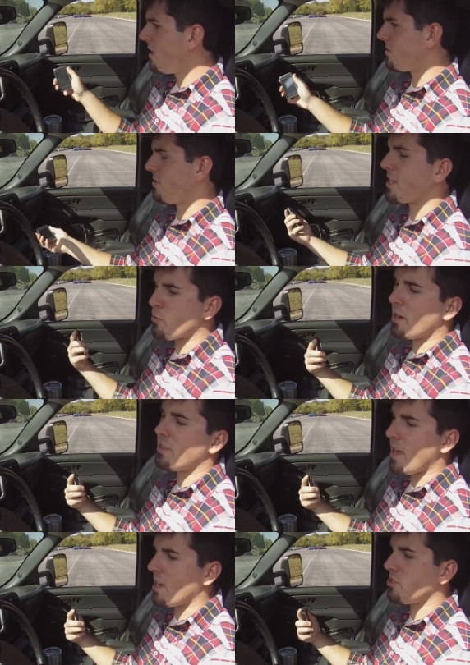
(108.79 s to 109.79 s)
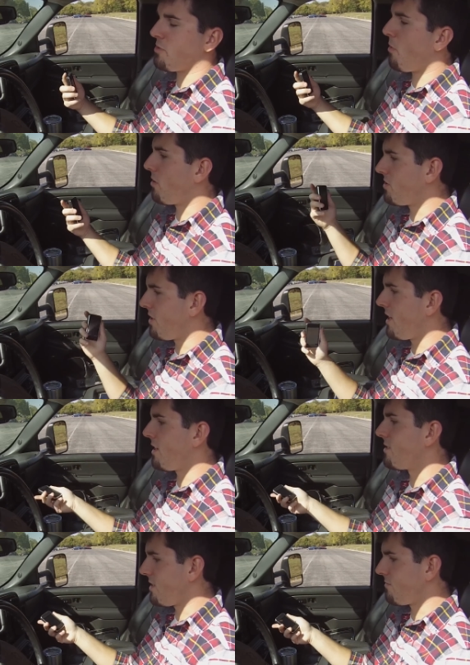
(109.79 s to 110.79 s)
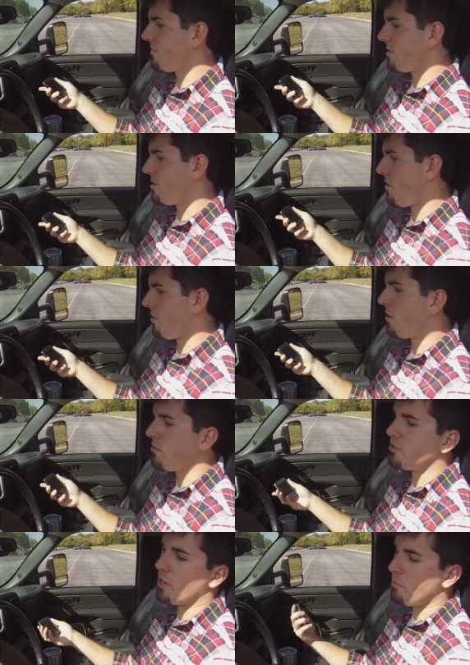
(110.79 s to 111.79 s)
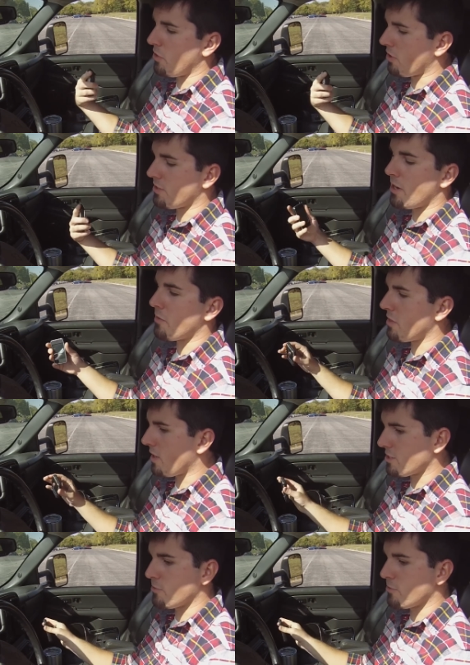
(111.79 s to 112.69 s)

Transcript: So that's why the dash is apart today, because the stereo is unplugged and everything.